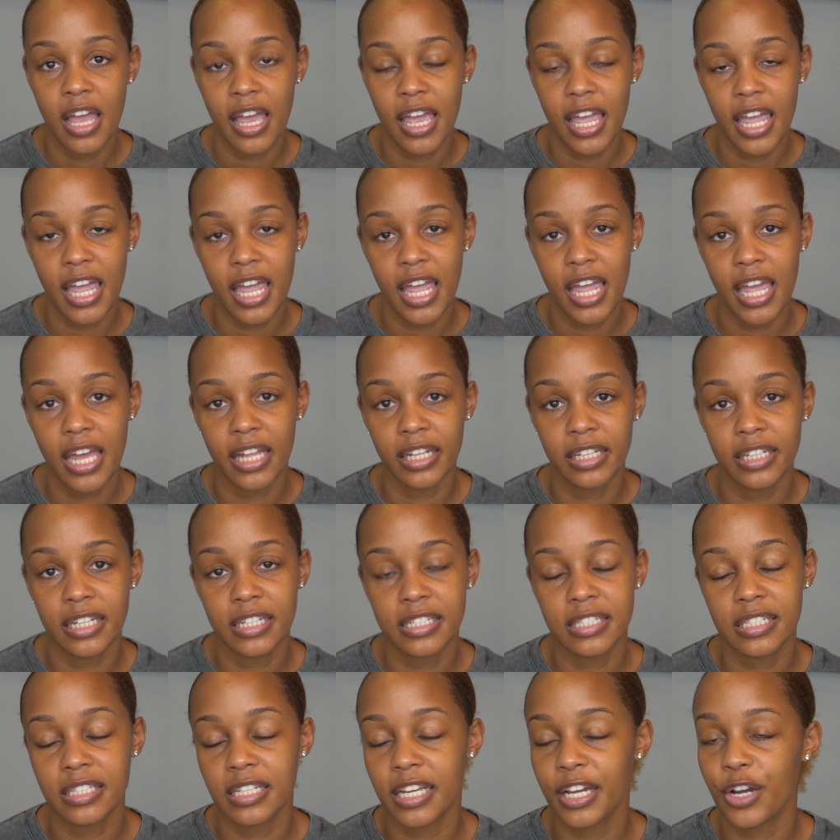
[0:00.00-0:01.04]
It
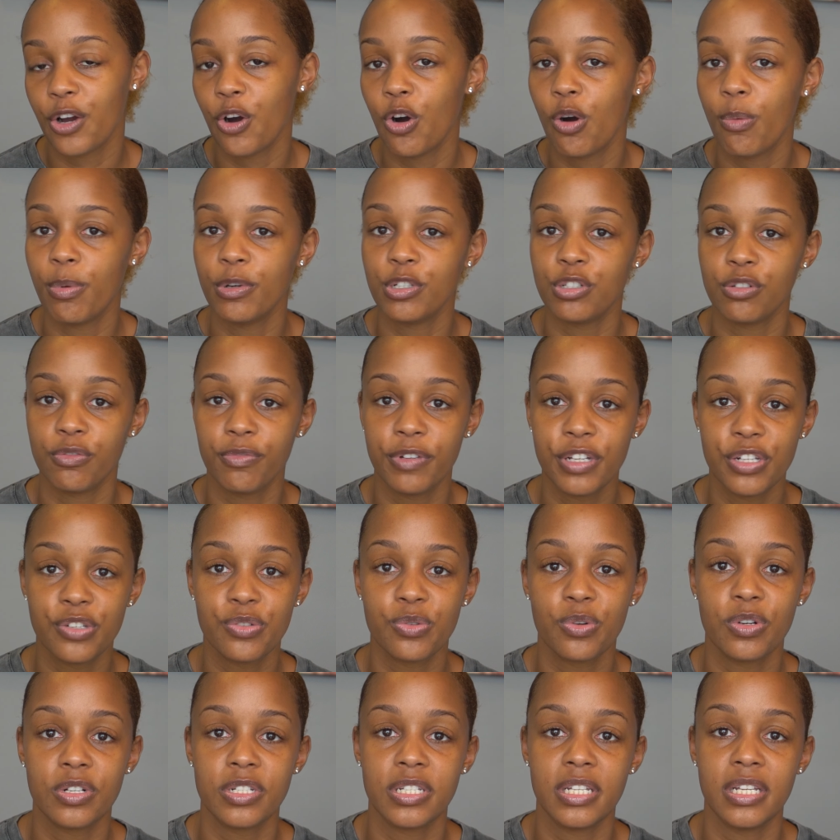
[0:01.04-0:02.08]
lists like a whole bunch of
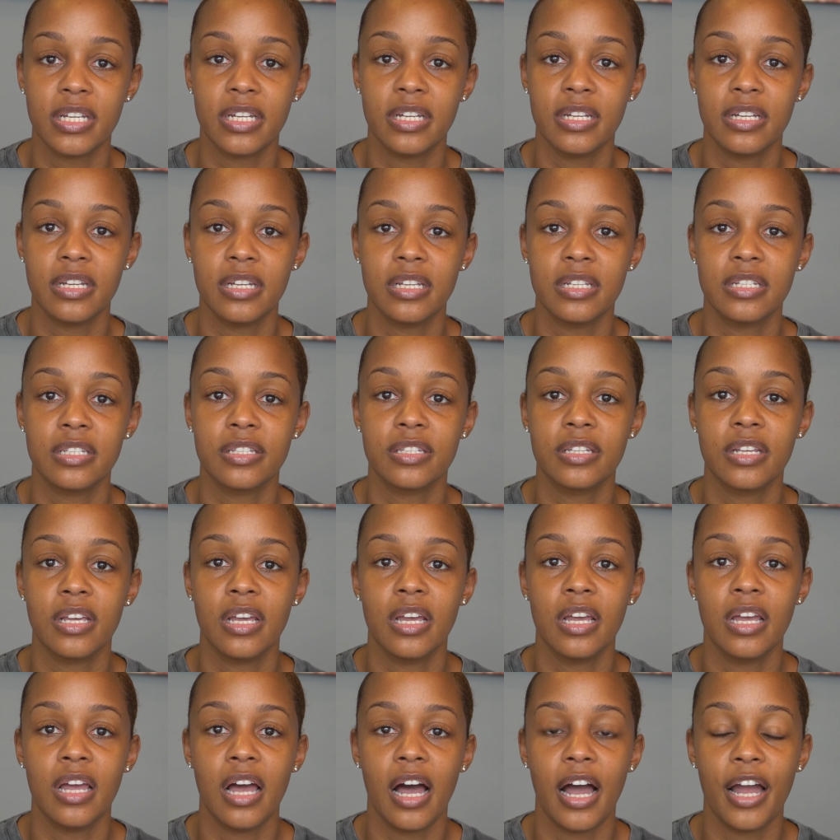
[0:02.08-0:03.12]
resources.
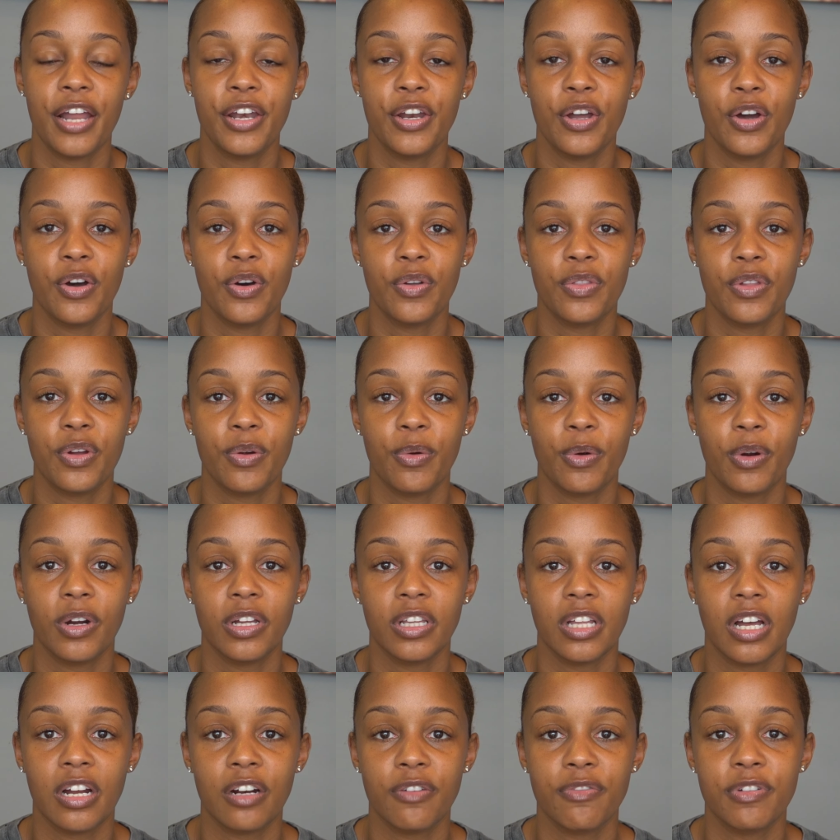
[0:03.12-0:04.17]
I know there were
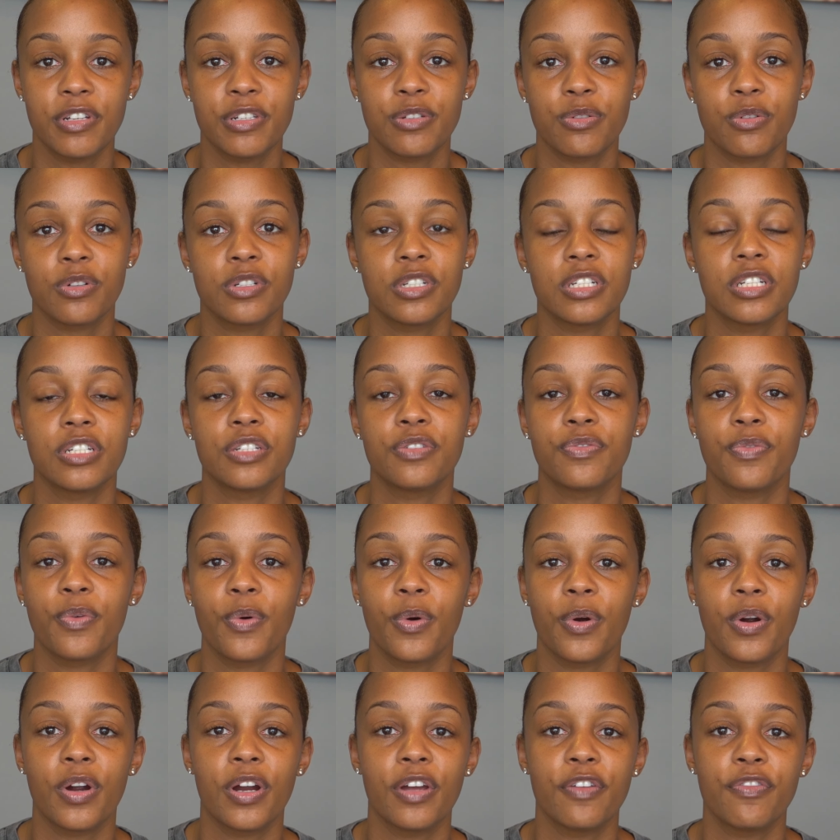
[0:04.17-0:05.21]
a lot of resources
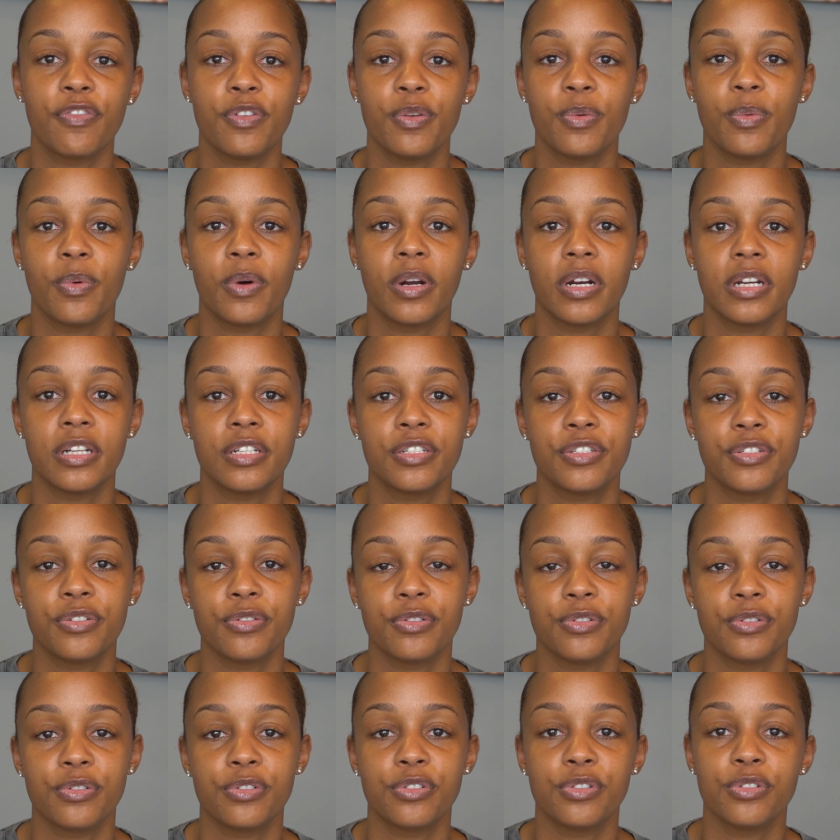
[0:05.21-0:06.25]
for if you wanted
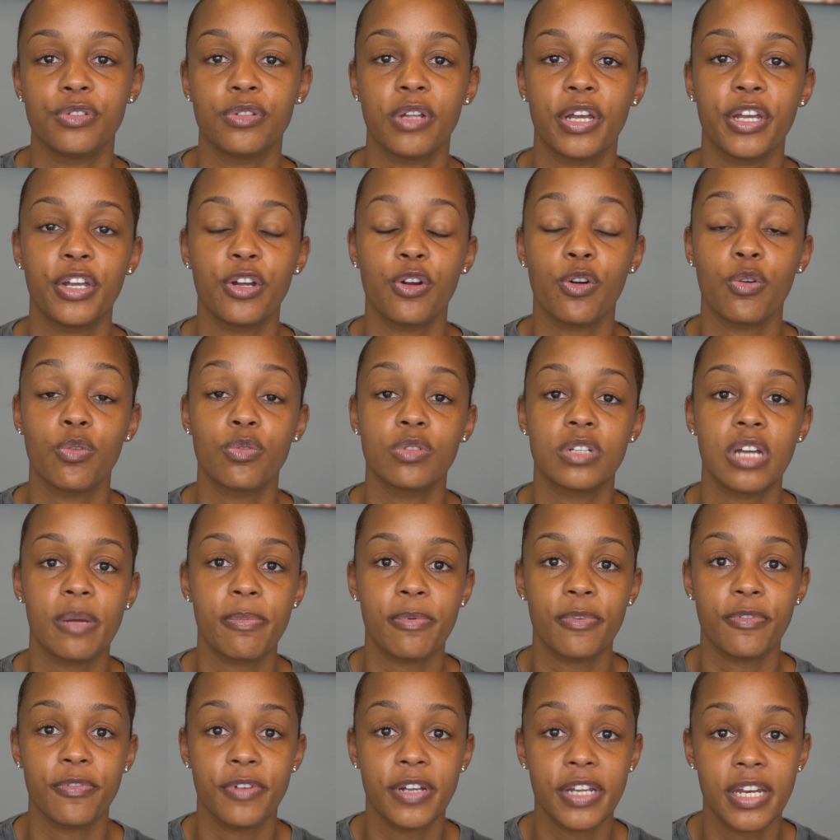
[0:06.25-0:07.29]
to do like your own type
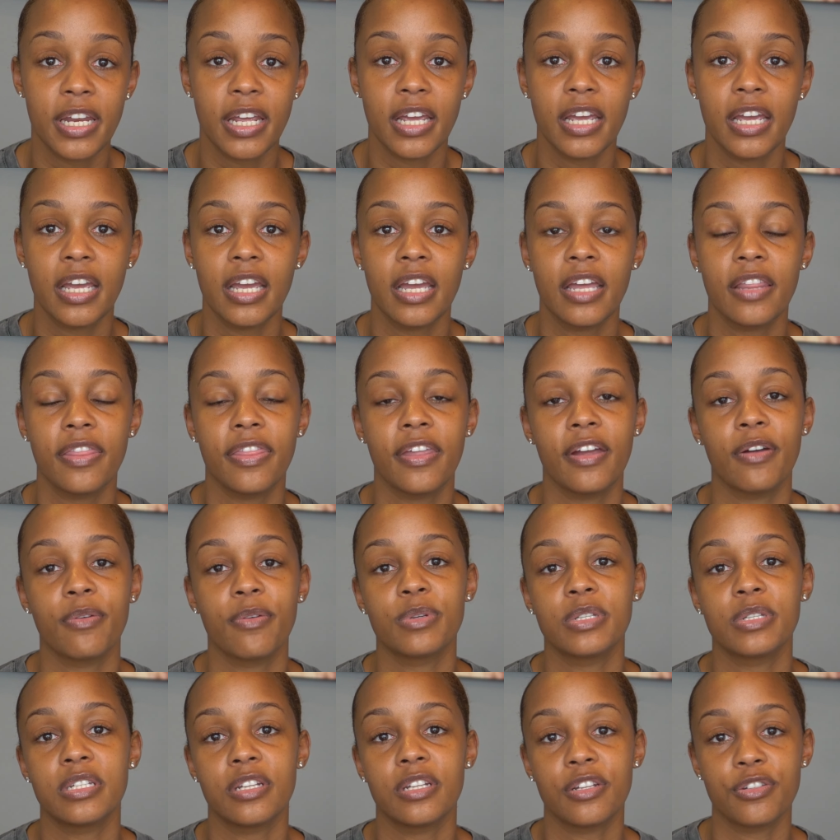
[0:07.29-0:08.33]
of reading. There
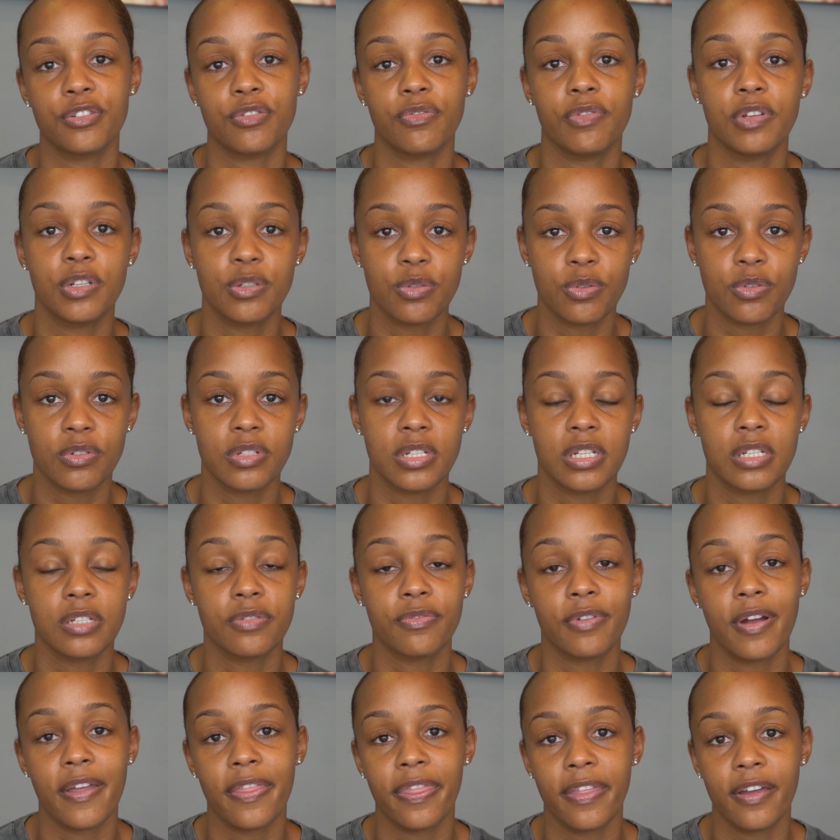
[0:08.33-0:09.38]
was tons of resources
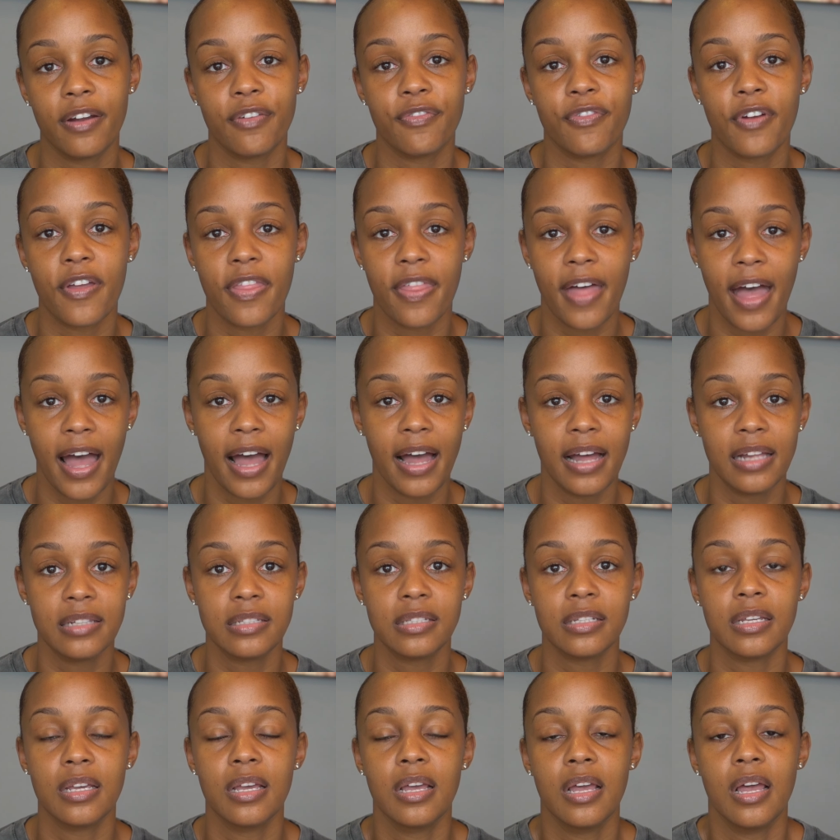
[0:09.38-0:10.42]
right there for
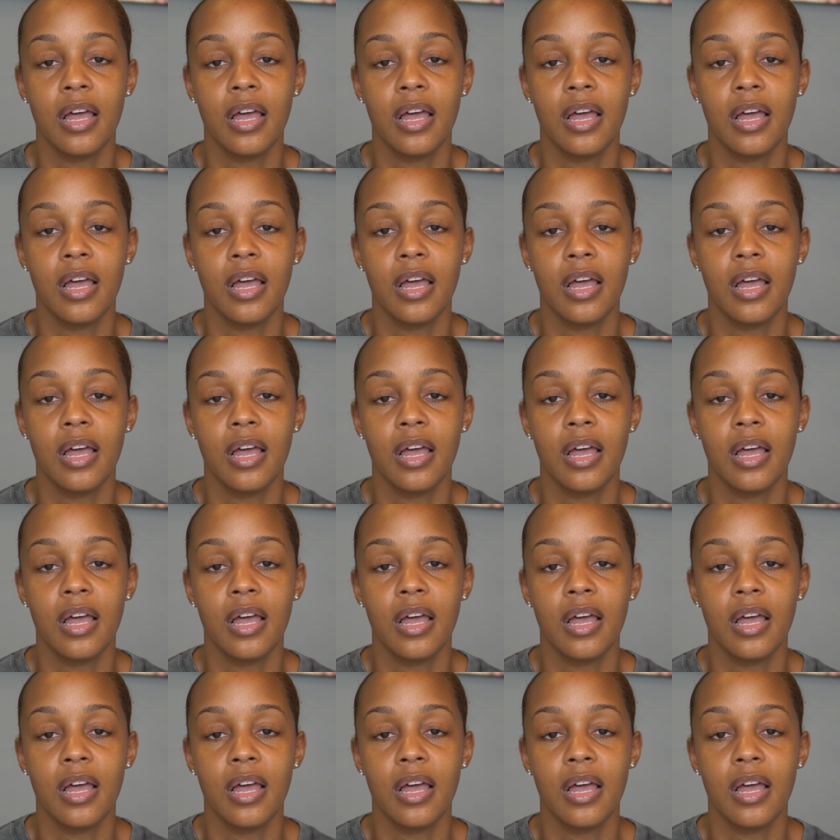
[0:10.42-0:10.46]
that.